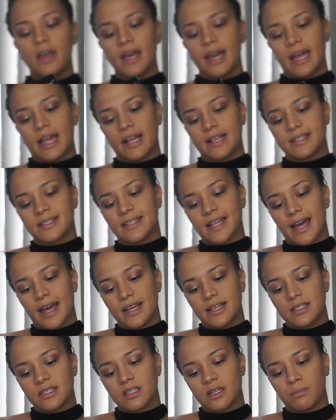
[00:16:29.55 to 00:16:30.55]
It
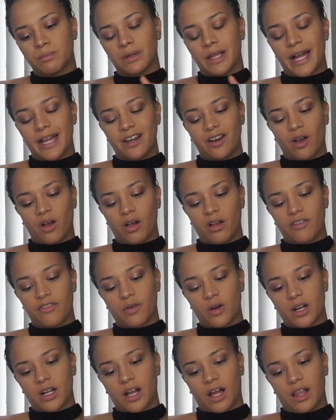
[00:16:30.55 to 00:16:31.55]
says to blend all
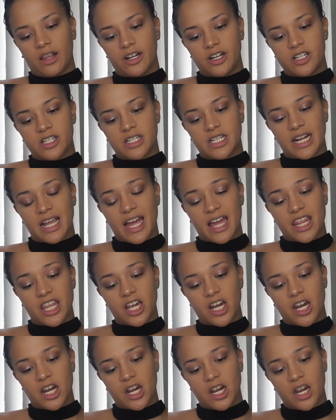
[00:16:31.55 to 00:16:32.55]
4 colors
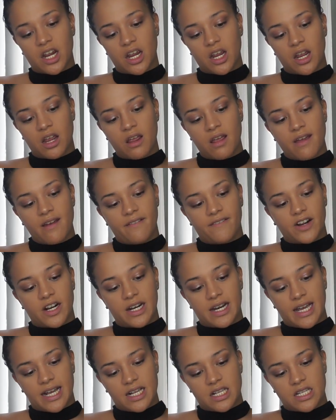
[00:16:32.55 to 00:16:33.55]
together for a
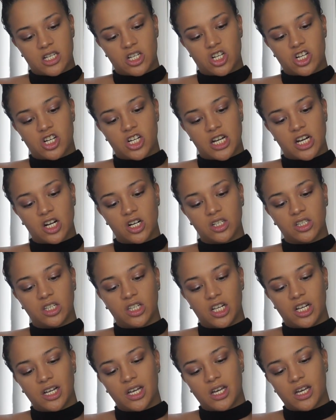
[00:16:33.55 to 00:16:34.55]
nice sheer
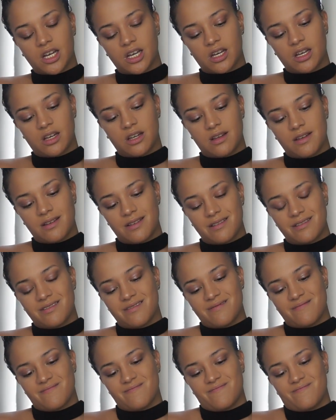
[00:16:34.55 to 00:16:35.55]
look.
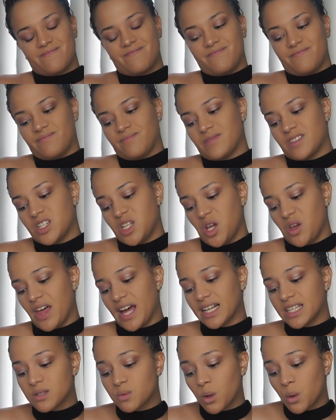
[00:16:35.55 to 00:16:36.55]
So
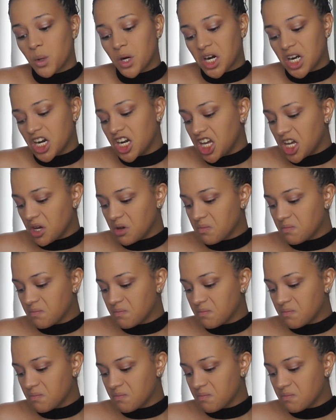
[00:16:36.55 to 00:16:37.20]
that's what we're gonna do.